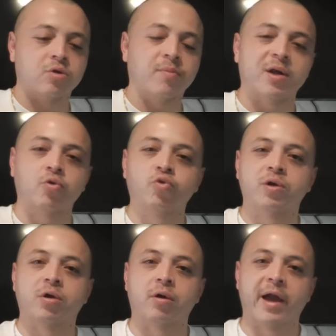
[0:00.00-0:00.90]
No matter who
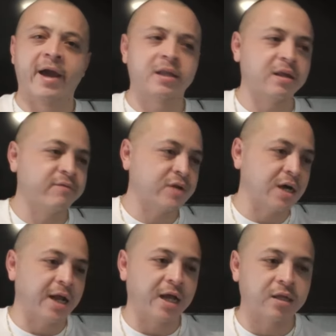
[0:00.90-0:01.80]
they are, active,
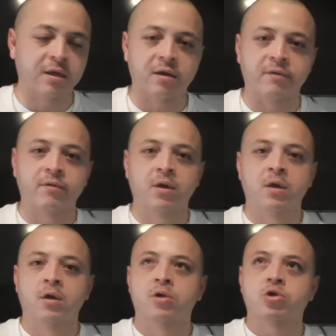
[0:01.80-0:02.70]
not active,
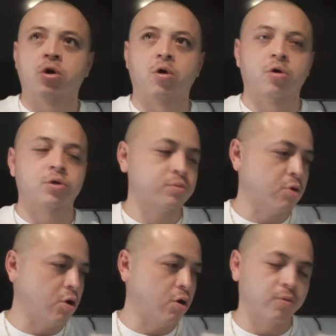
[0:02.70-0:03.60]
tall,
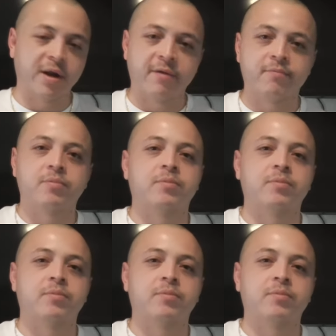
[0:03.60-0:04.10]
small, whatever.